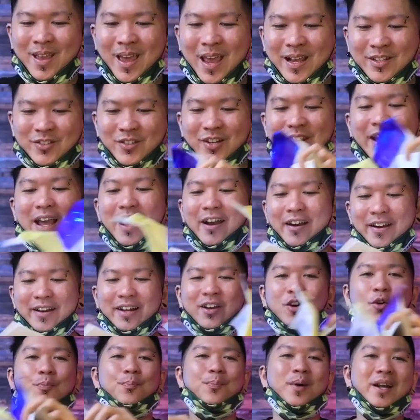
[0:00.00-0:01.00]
Actually, I
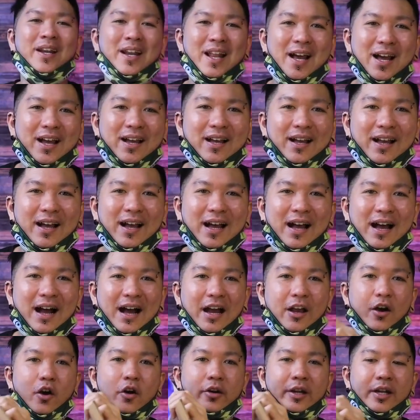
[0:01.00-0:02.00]
already open lah.
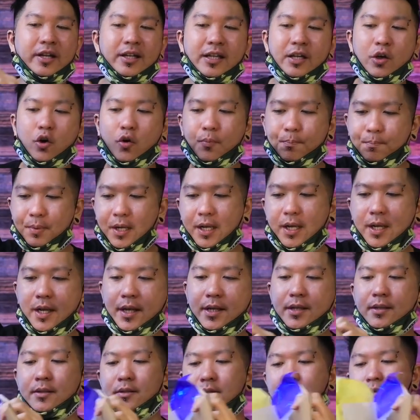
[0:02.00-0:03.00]
I already
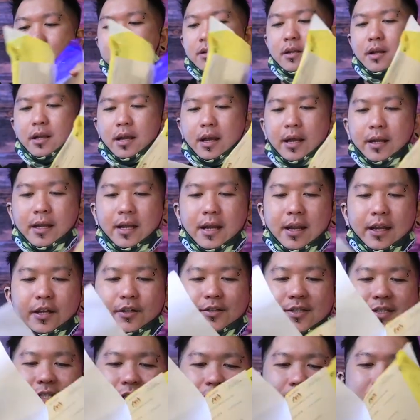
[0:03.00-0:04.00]
open, and then let
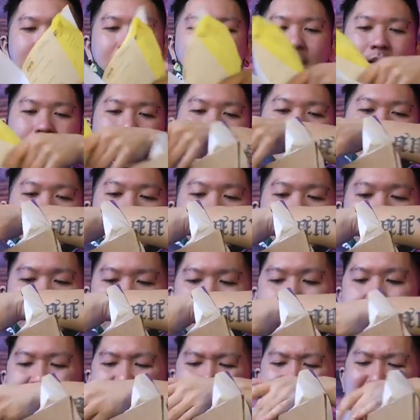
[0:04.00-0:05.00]
you see.
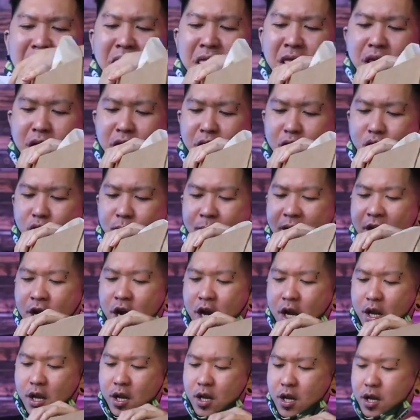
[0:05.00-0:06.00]
Oh my
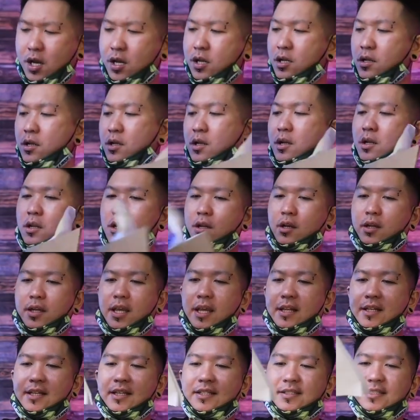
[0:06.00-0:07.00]
god.
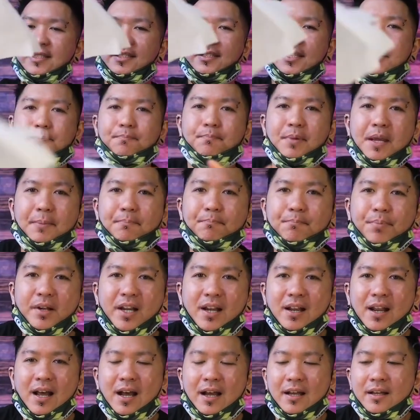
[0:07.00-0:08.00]
Okay, this is the
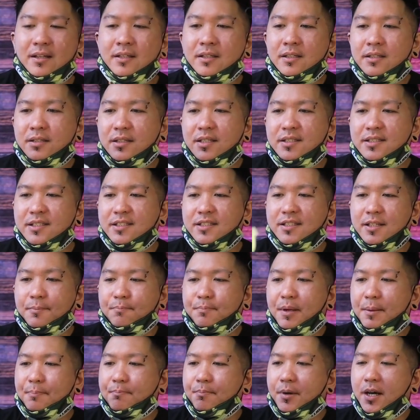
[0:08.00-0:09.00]
paper lah. This is the
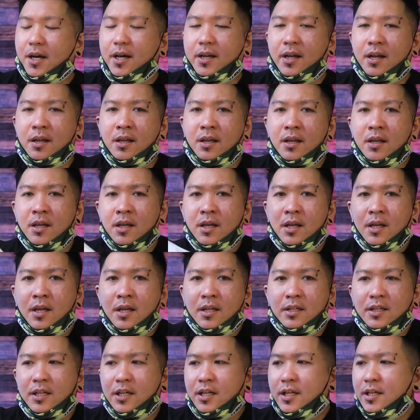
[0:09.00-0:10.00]
paper.
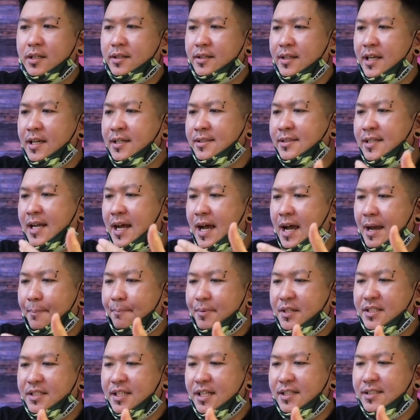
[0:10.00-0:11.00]
The things that I
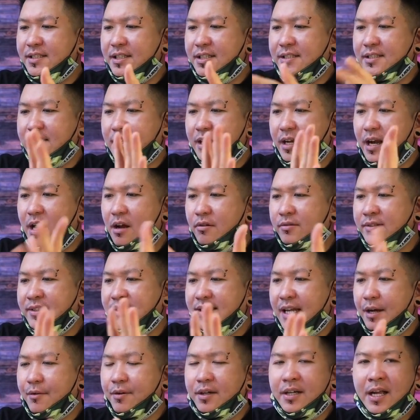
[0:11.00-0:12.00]
purchased is around
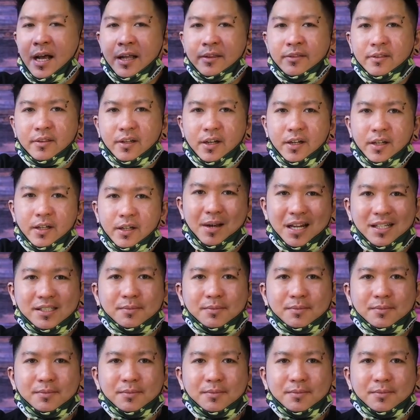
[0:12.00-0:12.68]
700